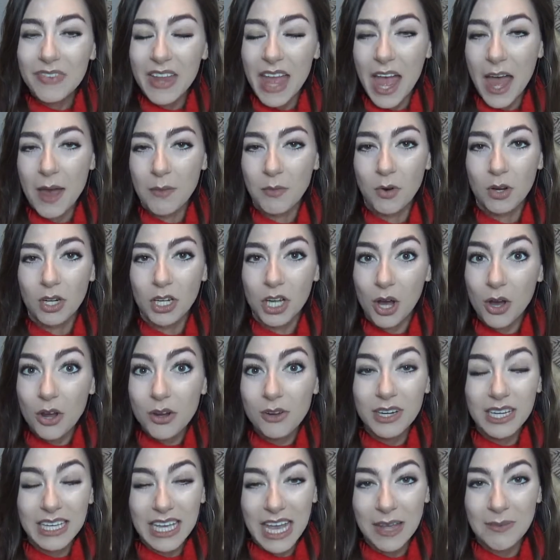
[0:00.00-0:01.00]
or go
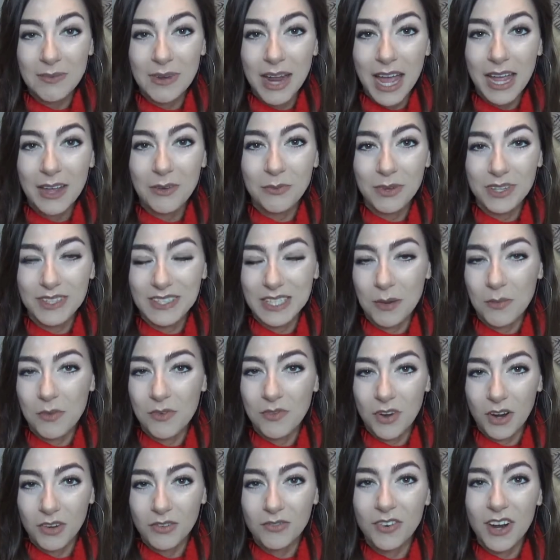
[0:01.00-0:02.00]
to a game night with some
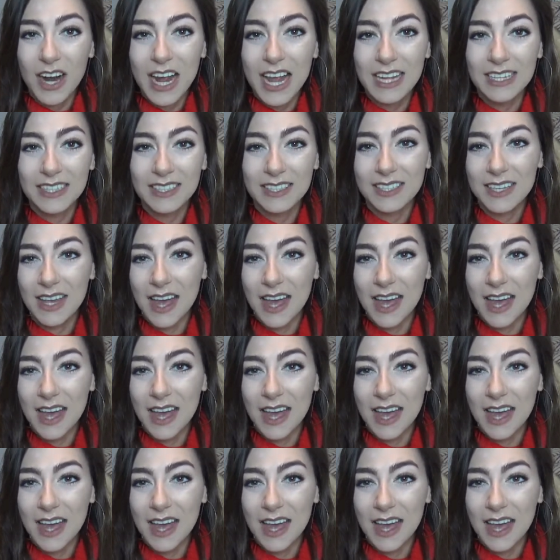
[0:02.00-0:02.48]
of our friends.